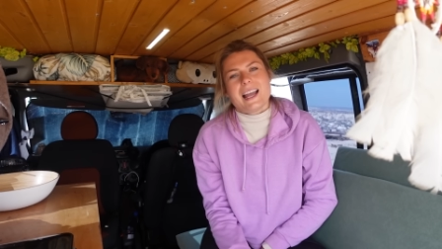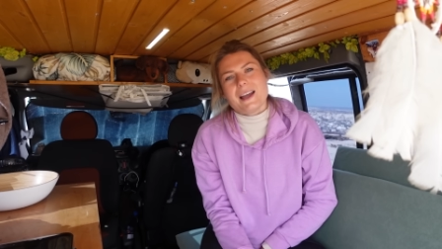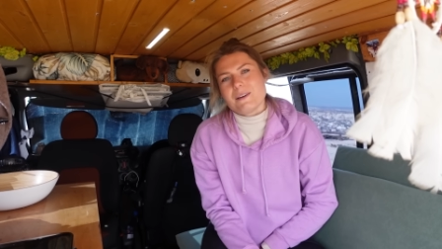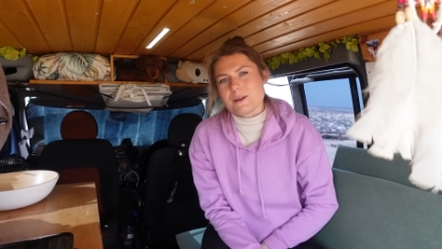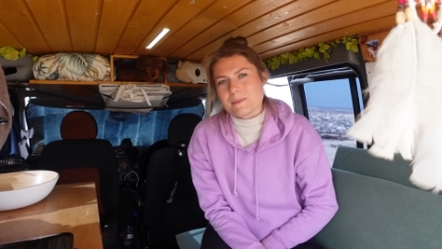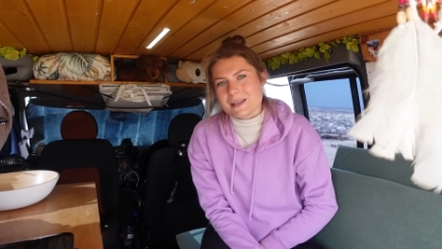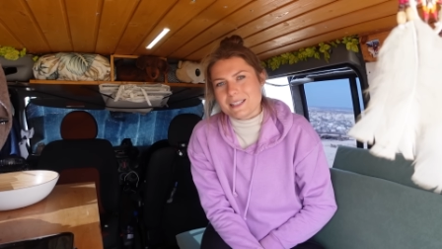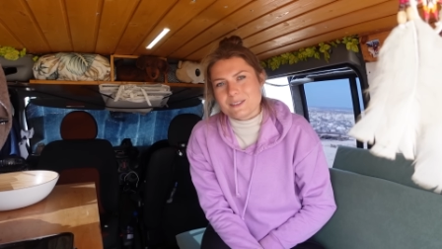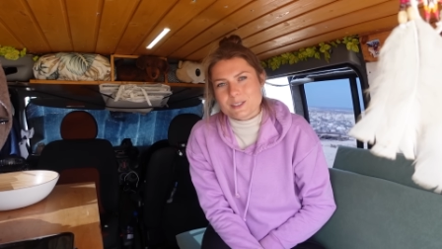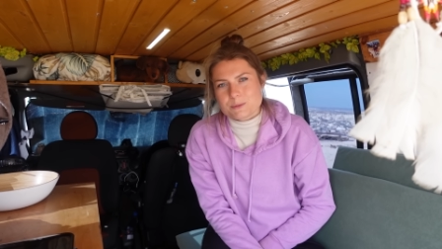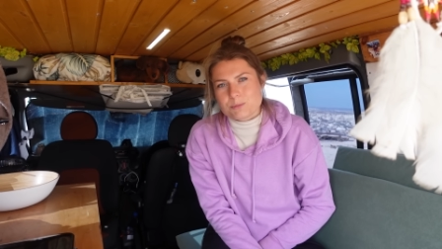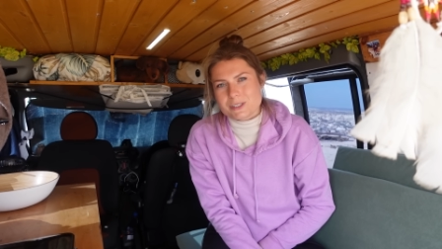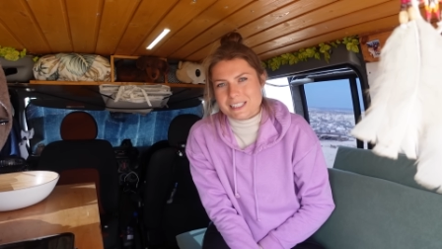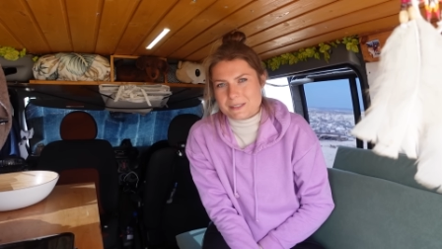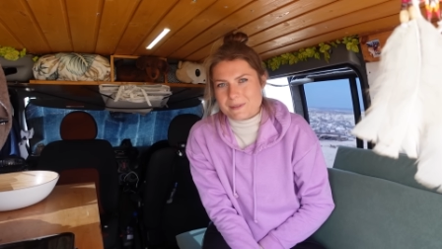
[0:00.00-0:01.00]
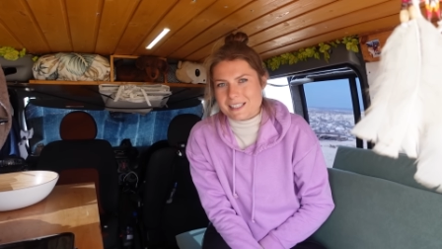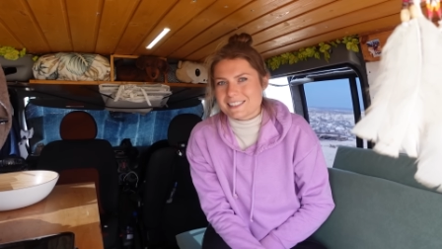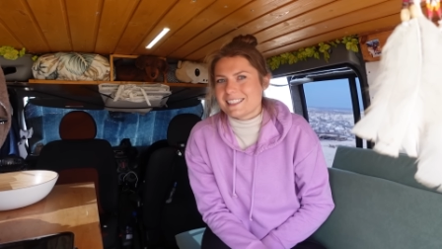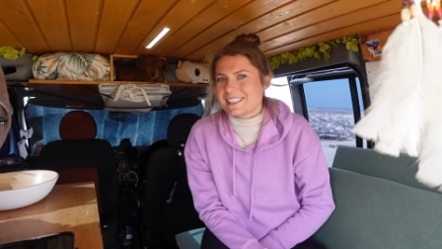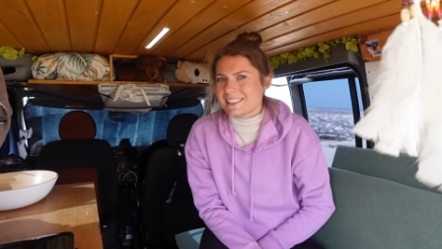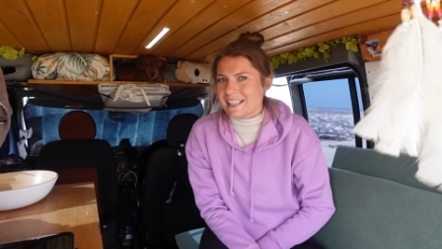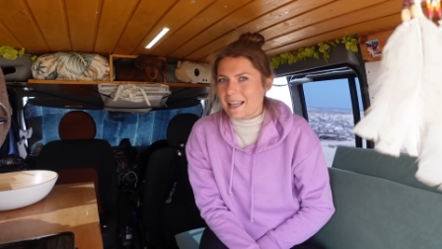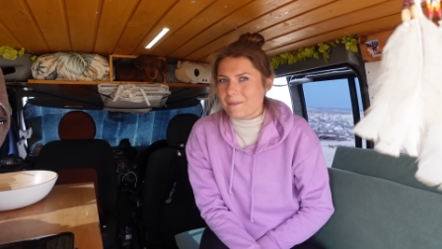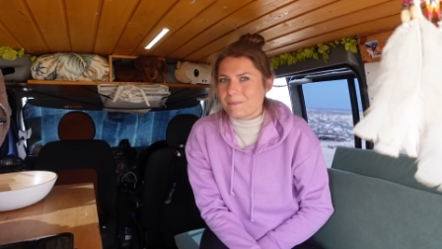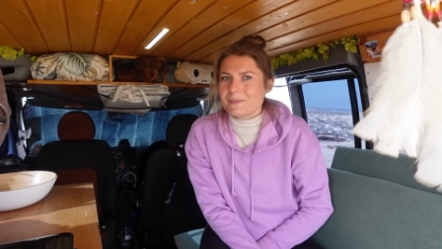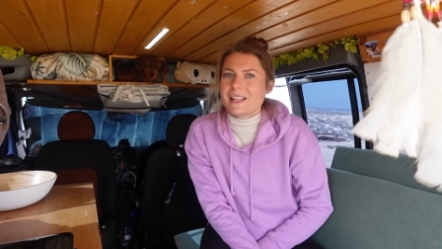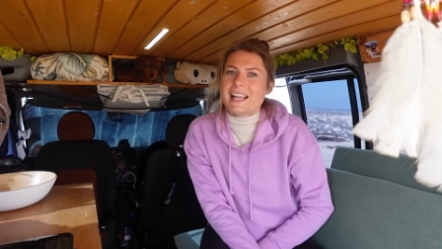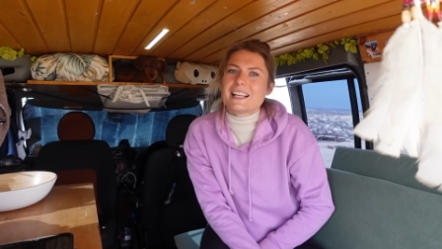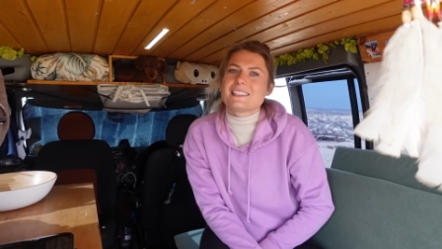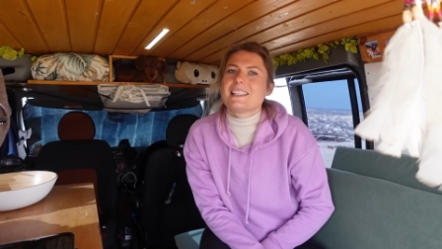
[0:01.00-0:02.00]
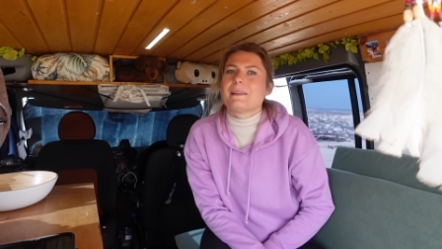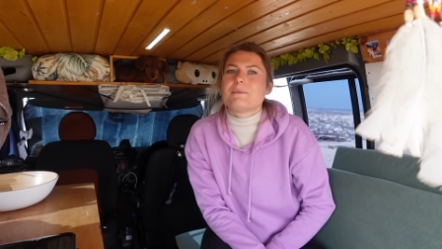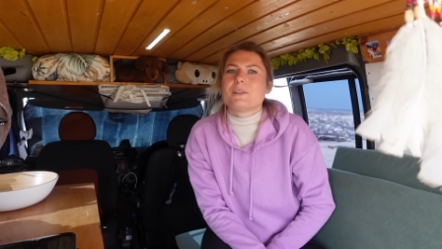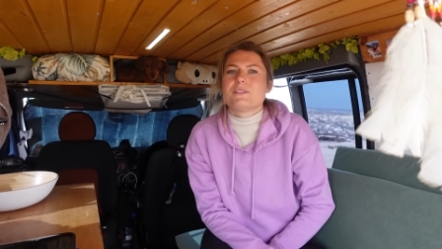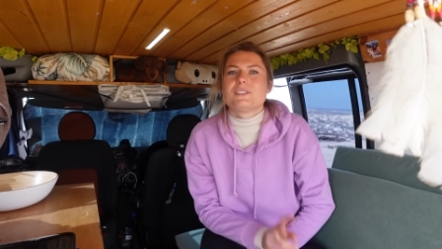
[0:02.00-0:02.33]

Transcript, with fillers: Our bed looks pretty much the same, except